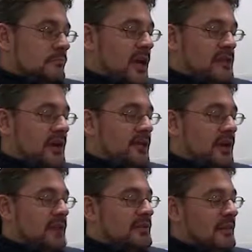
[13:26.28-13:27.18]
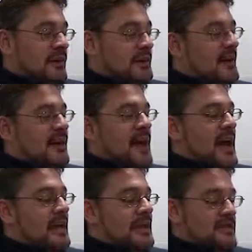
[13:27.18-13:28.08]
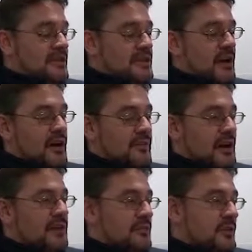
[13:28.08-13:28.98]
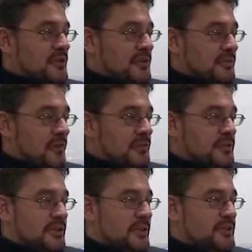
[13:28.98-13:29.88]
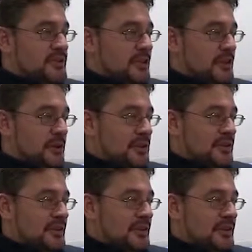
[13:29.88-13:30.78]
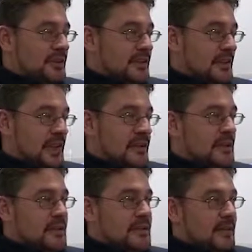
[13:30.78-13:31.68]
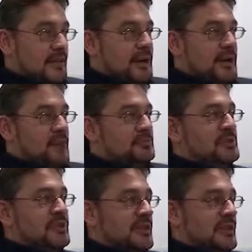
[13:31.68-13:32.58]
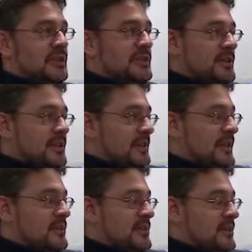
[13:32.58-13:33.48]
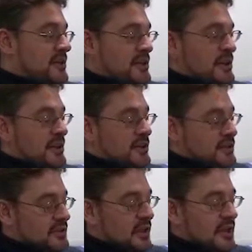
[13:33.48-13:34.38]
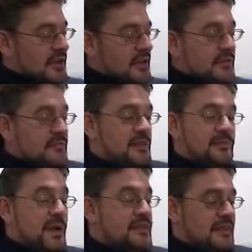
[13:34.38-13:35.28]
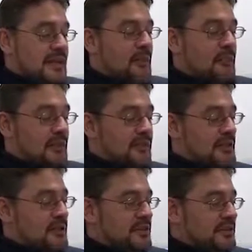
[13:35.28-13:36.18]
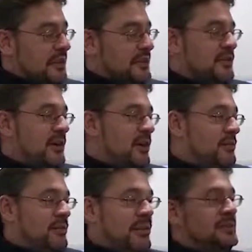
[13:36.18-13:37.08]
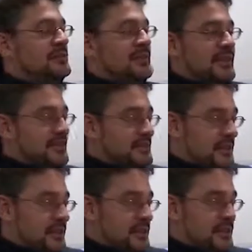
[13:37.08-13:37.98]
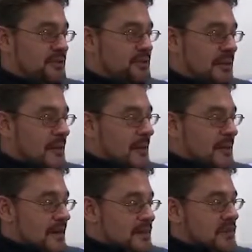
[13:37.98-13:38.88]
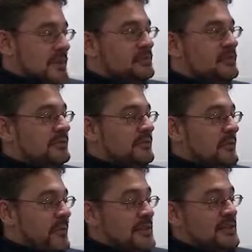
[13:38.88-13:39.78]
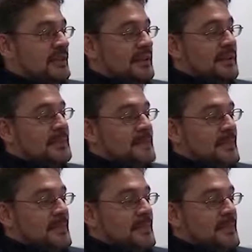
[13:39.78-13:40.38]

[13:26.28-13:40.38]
Yeah, it's that, well, any design of any commercial environment uses psychology. Okay. Now, when it comes to casino design and just basic gambling venue design, there are whole loads of things that are used in terms of basically